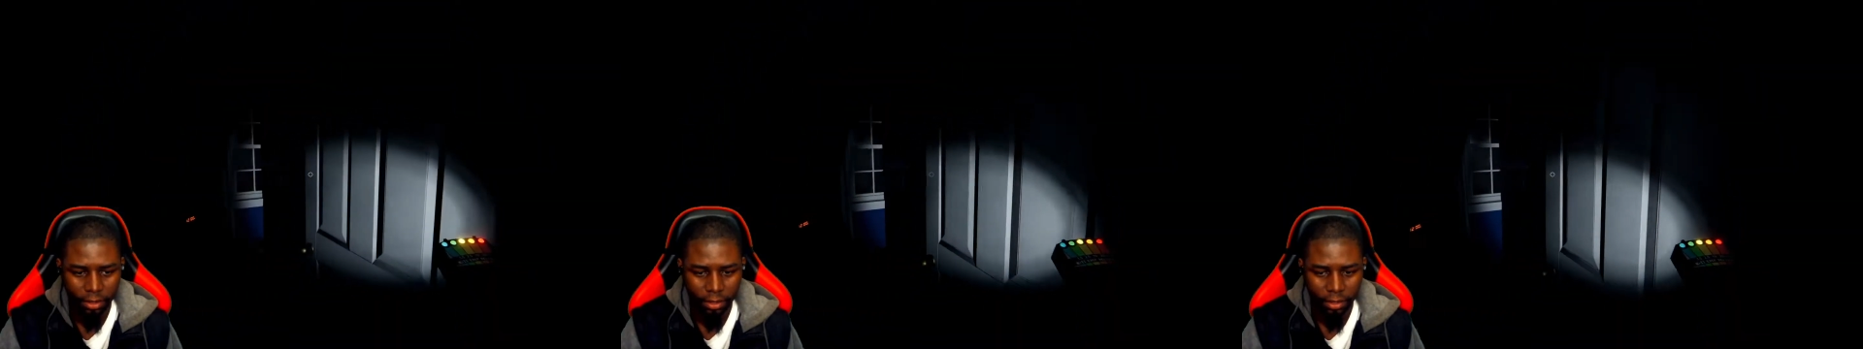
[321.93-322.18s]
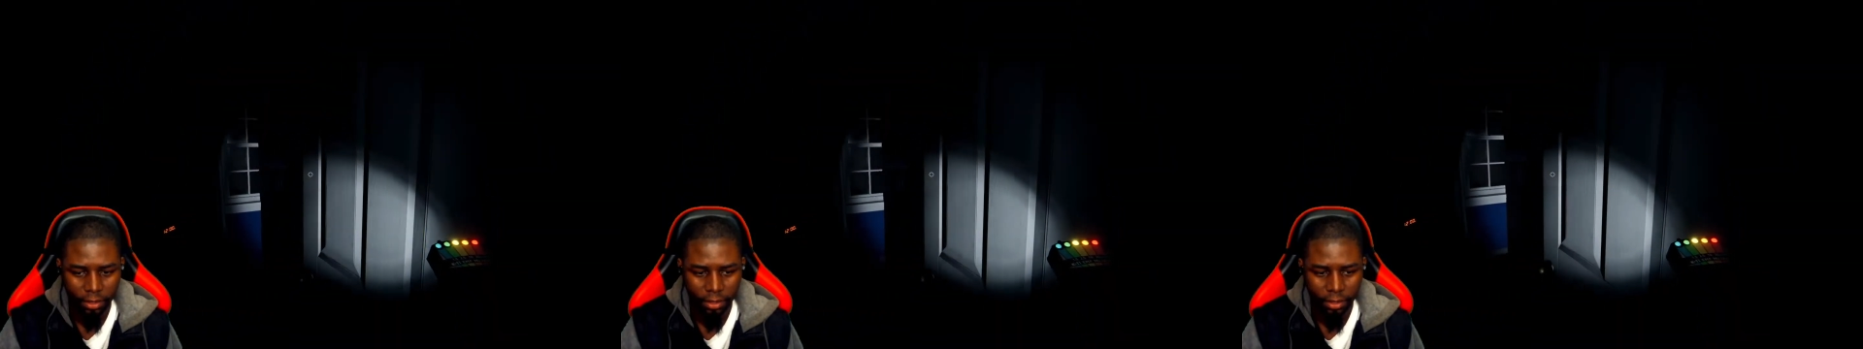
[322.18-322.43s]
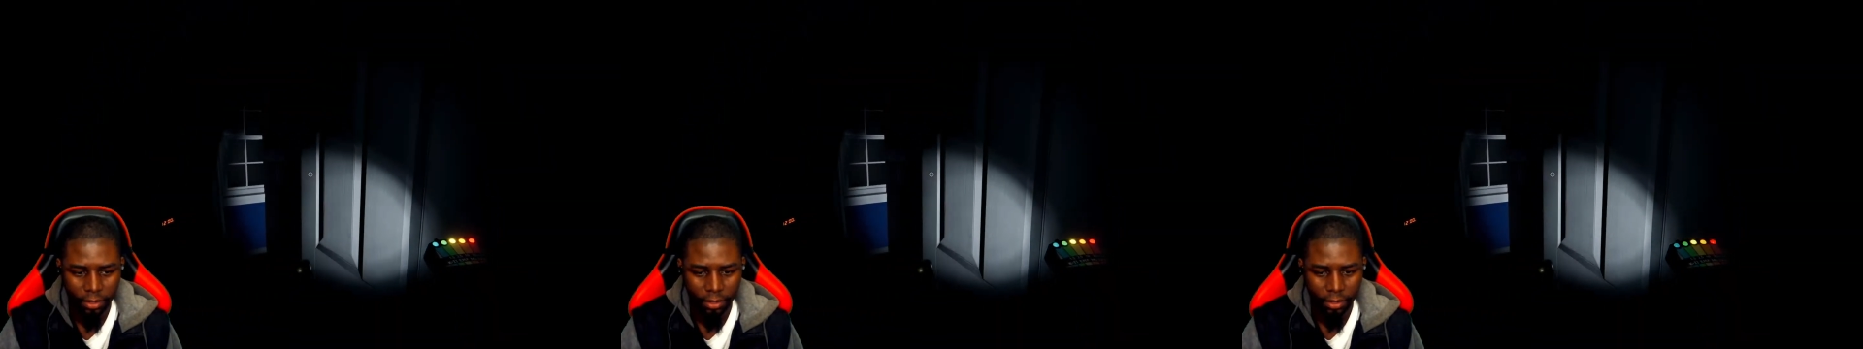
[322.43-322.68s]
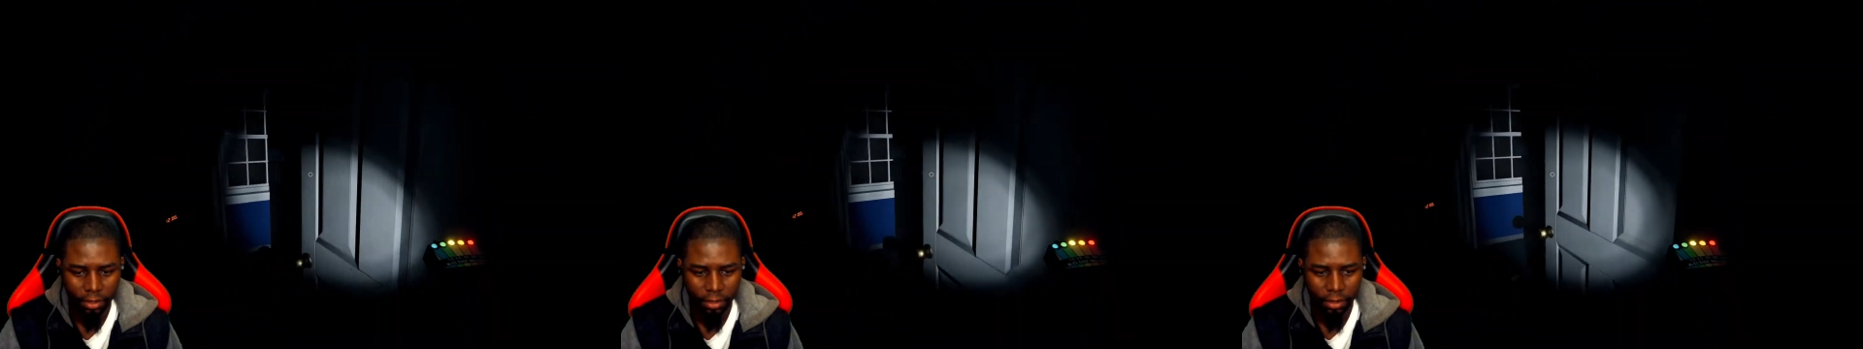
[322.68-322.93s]

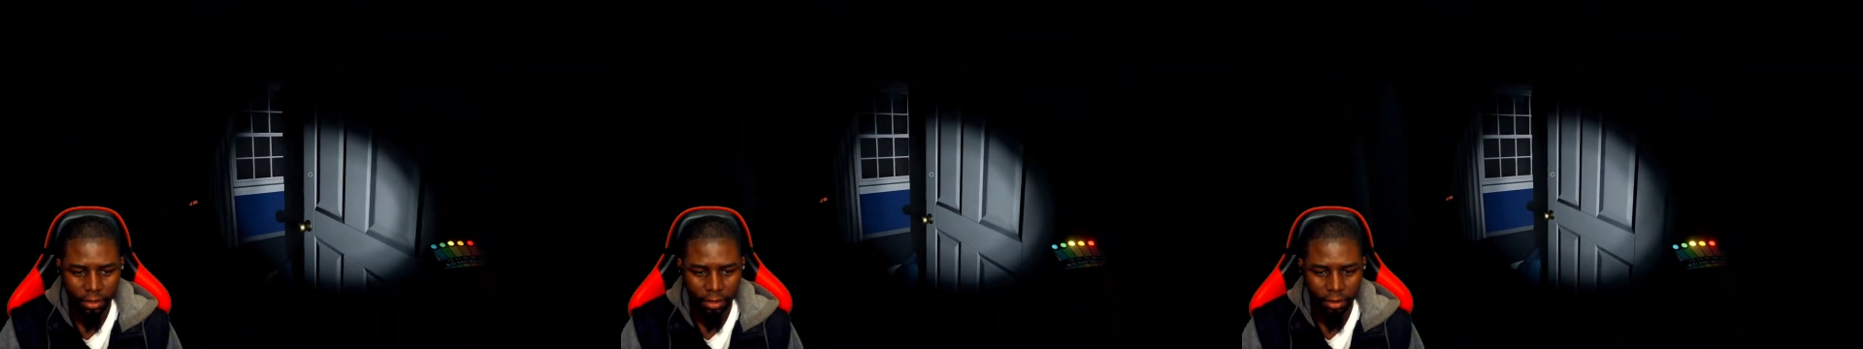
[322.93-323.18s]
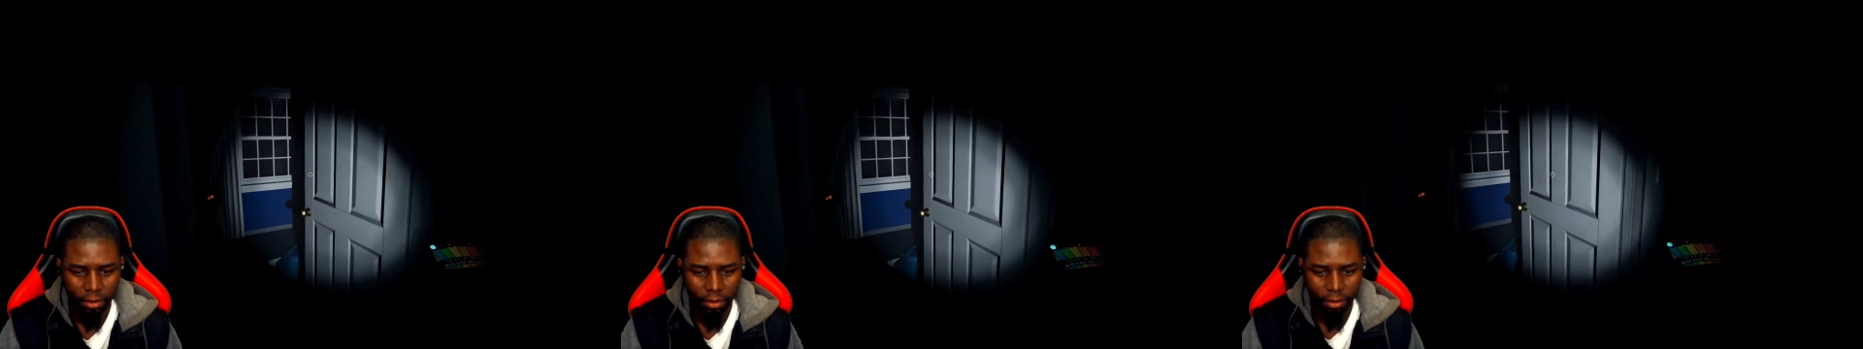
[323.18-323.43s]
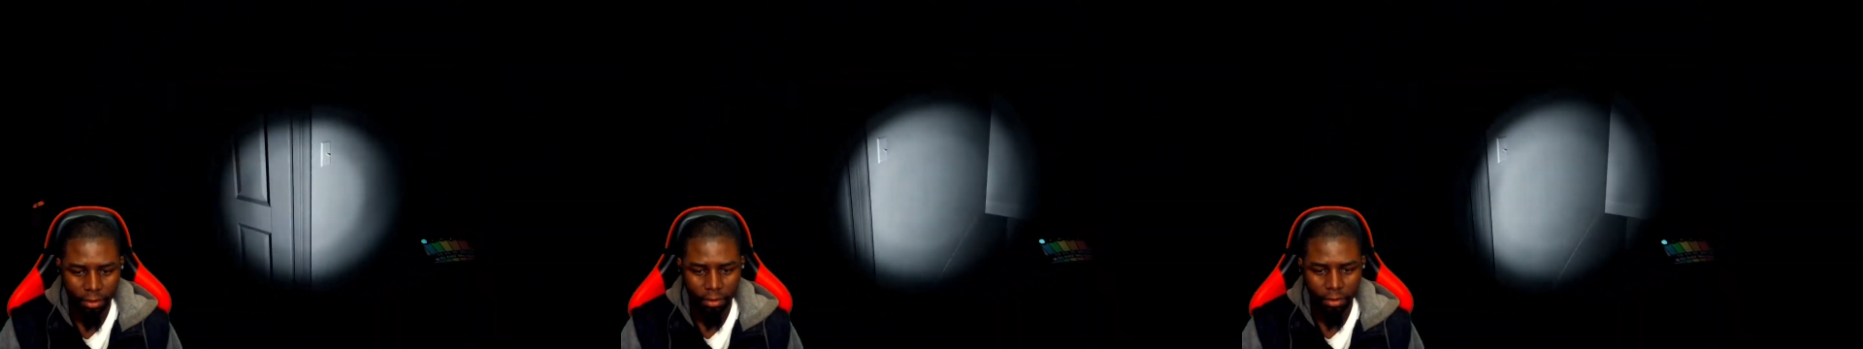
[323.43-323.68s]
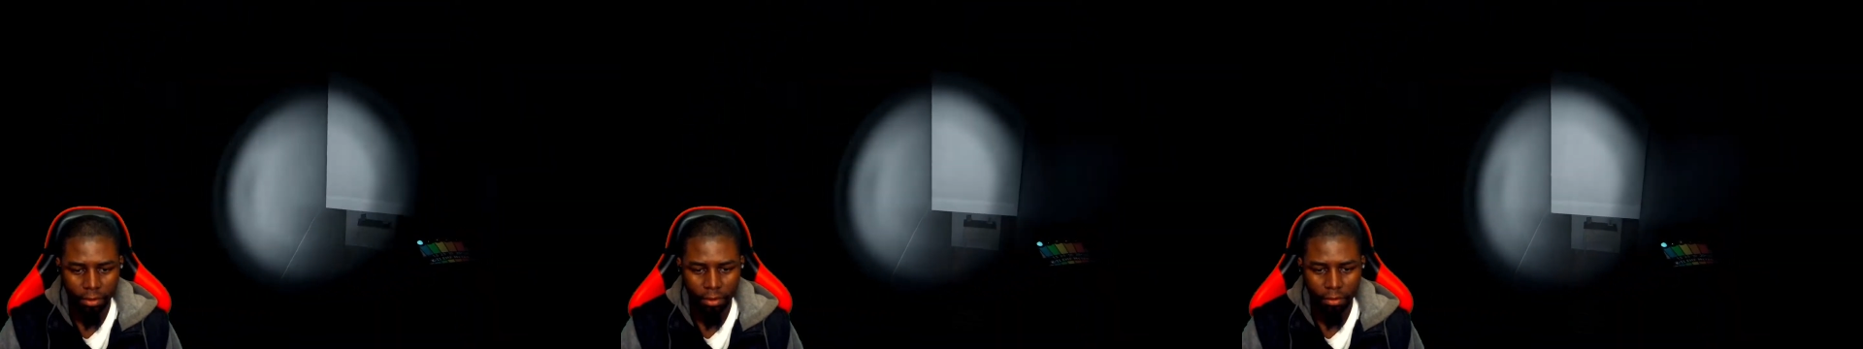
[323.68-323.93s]

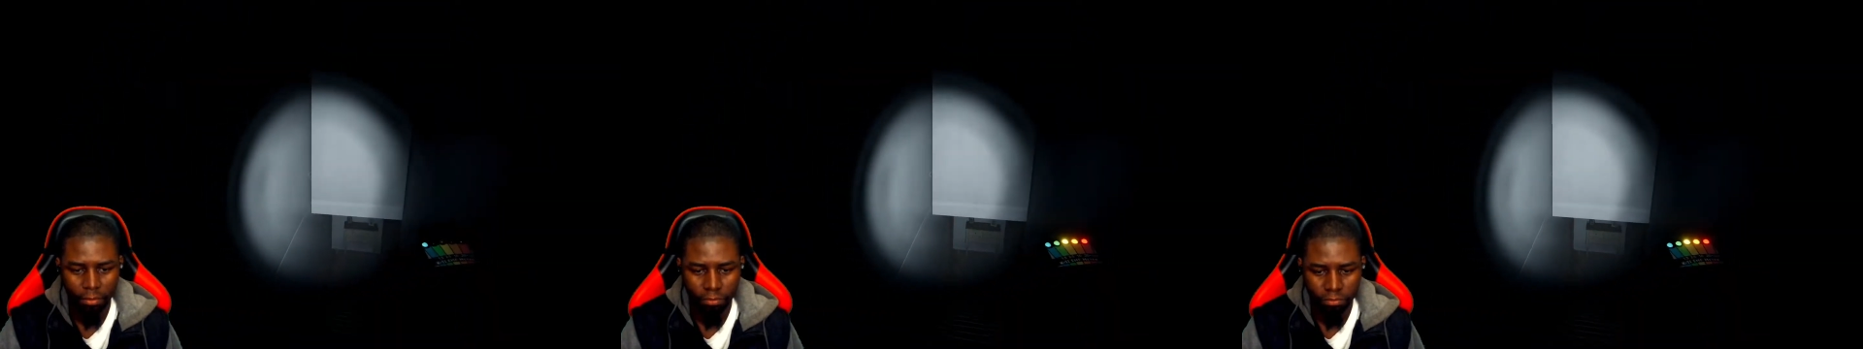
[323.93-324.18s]
(no one is talking)